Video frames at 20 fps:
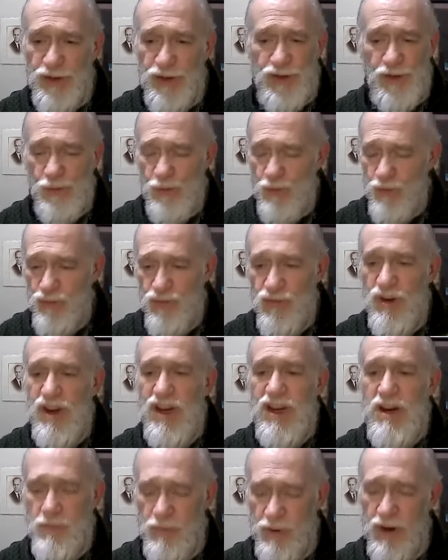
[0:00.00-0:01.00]
You should
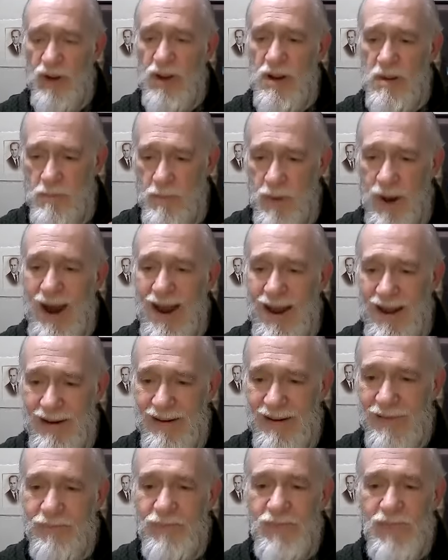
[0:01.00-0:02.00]
really, really buy it
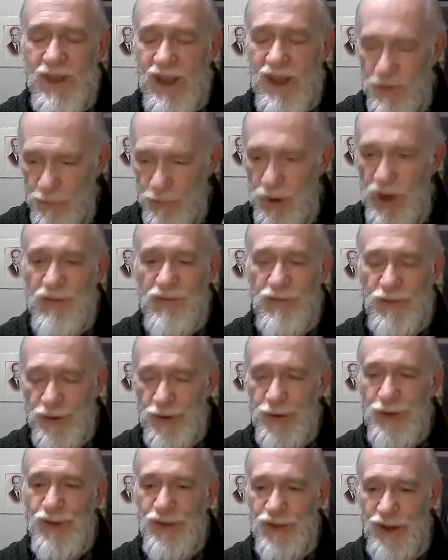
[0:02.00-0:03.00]
and read it for
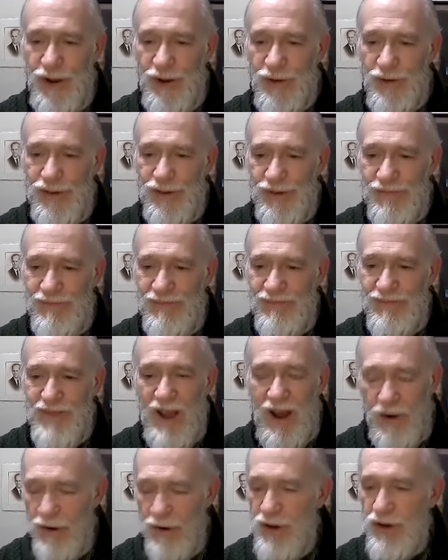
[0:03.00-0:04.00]
yourselves.
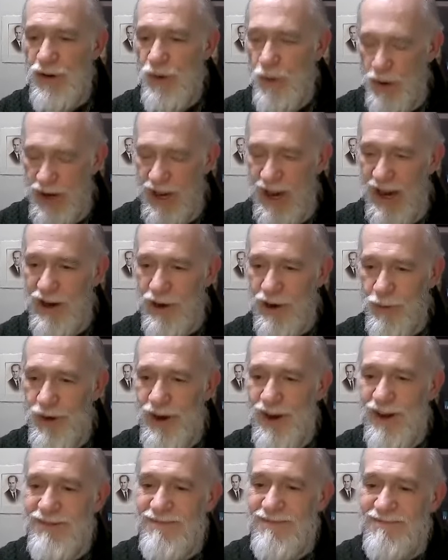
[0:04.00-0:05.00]
How are you doing, A.
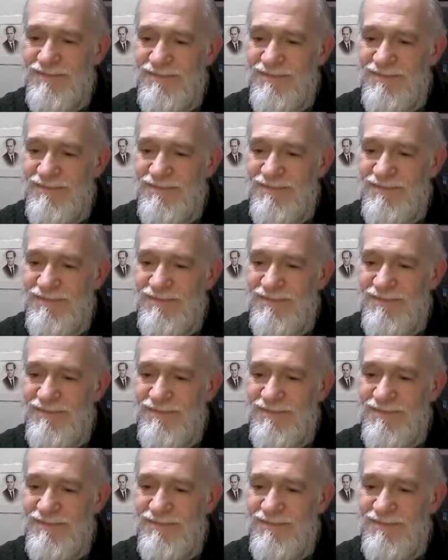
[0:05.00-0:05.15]
Carina?